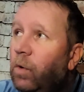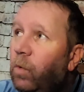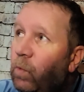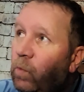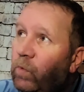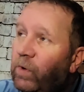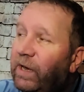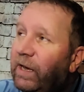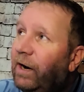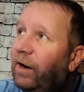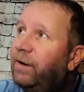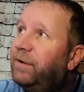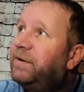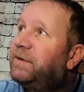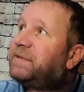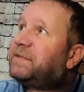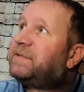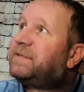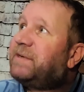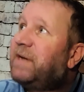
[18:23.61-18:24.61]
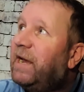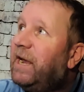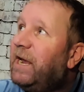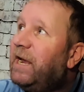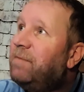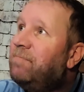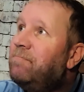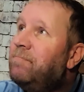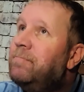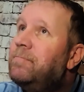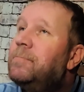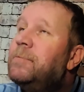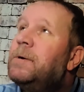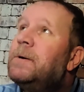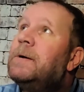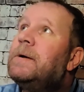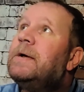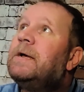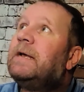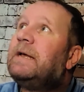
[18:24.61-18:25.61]
We are in the same
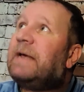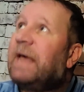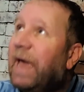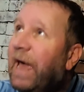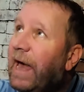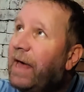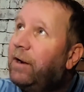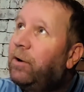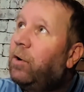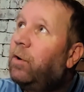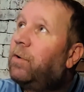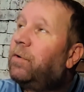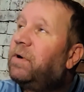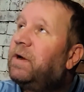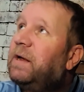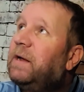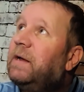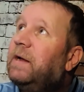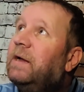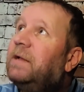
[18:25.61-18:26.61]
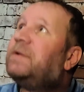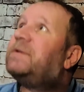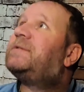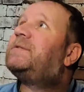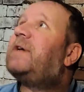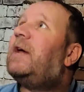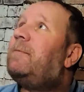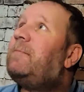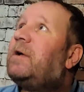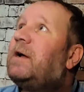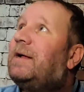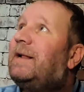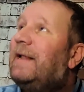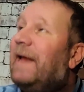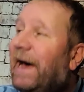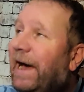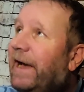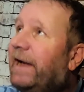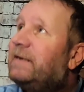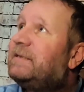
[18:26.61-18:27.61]
category, in the same
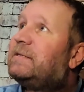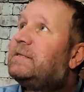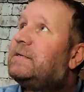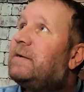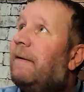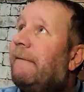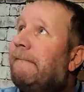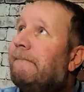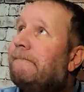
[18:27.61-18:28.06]
class